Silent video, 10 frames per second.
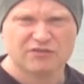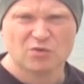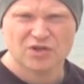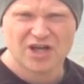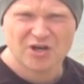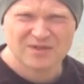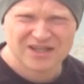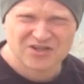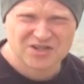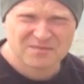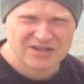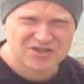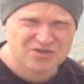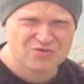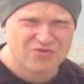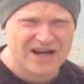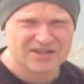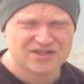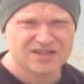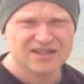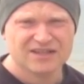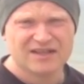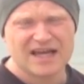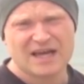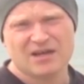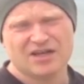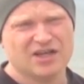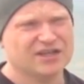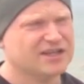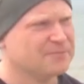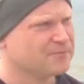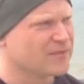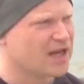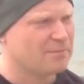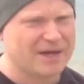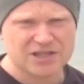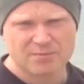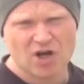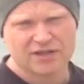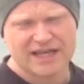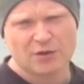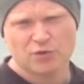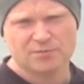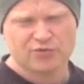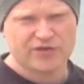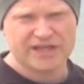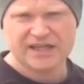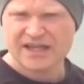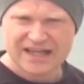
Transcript: I've got one at home that costs about £2,000, and a benchmark DAC 1 Pre.